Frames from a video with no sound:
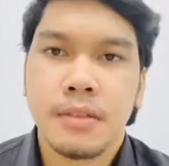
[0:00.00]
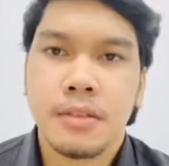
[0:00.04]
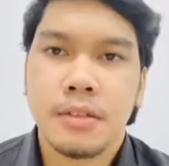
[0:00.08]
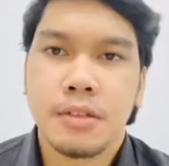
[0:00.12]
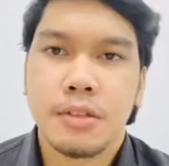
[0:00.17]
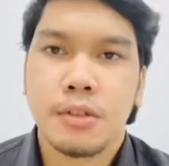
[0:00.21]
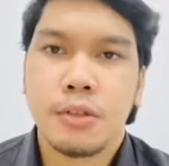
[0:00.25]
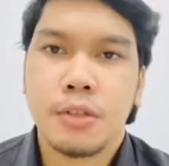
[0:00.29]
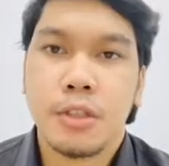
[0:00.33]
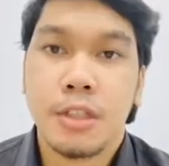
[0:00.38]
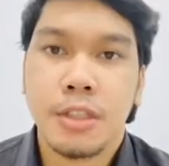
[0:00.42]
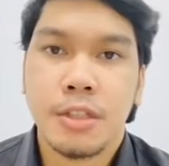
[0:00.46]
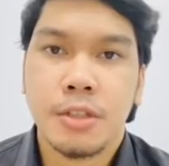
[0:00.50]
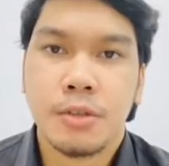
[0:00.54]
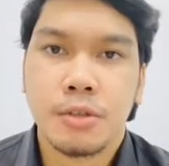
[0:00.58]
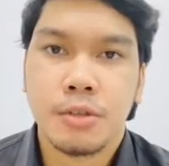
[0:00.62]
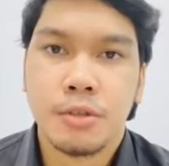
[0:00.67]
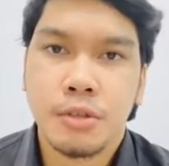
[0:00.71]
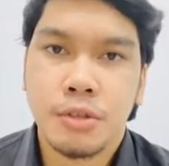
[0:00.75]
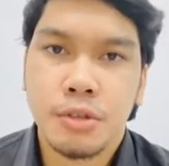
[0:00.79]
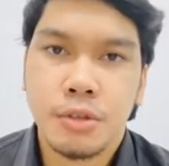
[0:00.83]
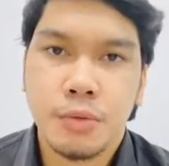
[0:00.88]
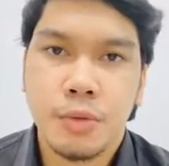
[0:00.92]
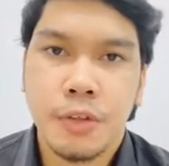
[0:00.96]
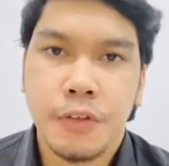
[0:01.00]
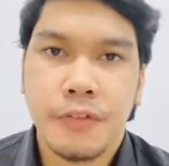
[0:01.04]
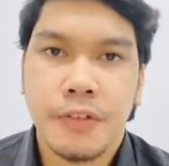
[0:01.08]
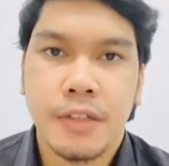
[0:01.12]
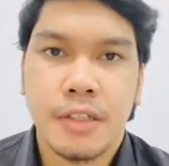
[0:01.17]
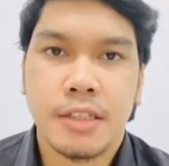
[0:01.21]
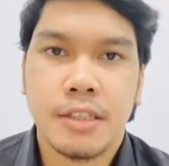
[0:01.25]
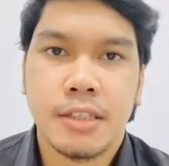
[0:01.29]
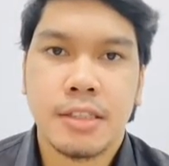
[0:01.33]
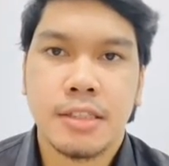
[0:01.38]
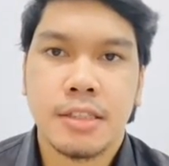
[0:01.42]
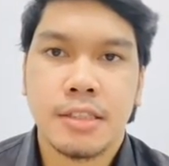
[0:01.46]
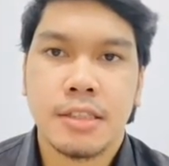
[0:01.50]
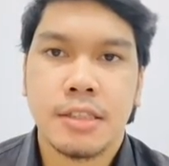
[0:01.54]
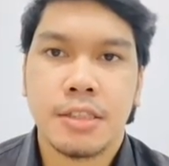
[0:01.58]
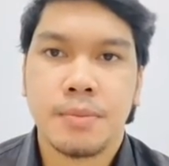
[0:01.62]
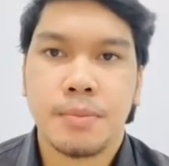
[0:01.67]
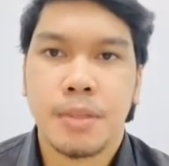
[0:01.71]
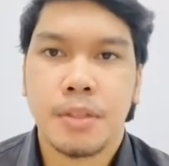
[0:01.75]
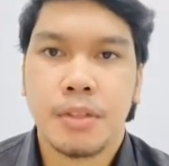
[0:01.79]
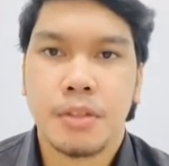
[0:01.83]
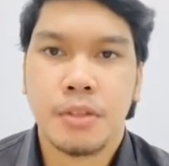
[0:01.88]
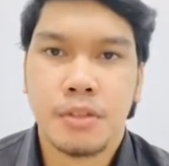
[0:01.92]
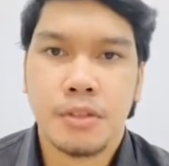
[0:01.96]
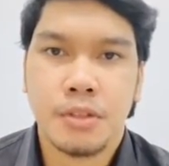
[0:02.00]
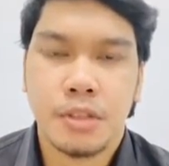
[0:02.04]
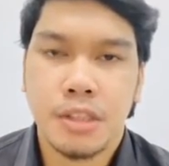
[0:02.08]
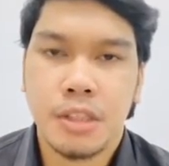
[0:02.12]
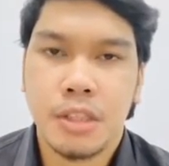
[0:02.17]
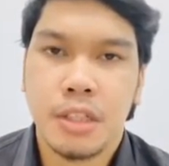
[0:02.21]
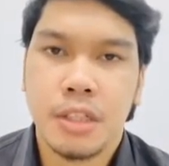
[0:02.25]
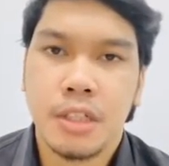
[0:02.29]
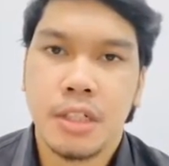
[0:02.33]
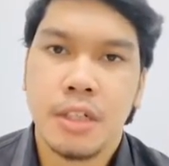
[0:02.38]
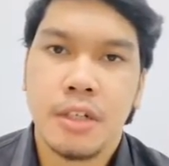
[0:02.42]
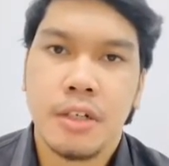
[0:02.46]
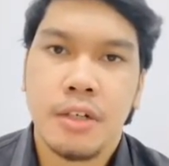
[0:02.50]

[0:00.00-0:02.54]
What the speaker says: So I continue with the research methodology.